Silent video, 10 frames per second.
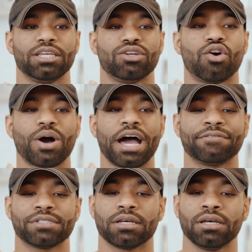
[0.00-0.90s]
you don't
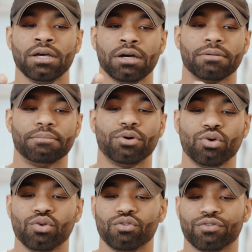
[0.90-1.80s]
have to
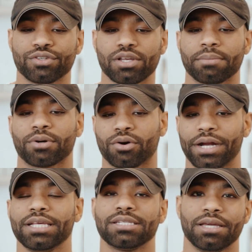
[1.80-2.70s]
move some
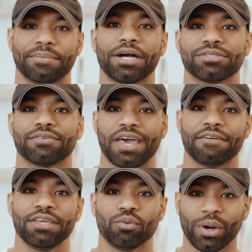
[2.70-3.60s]
crazy amount of
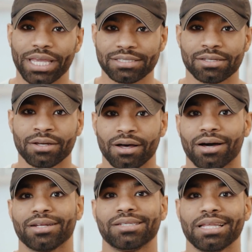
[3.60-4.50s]
heavy weight
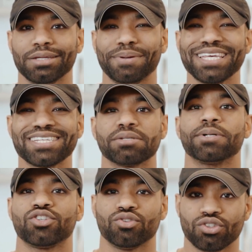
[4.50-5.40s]
on a daily basis,
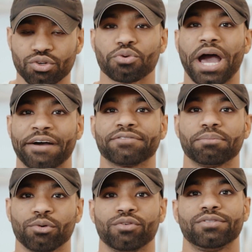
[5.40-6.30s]
but you do have to move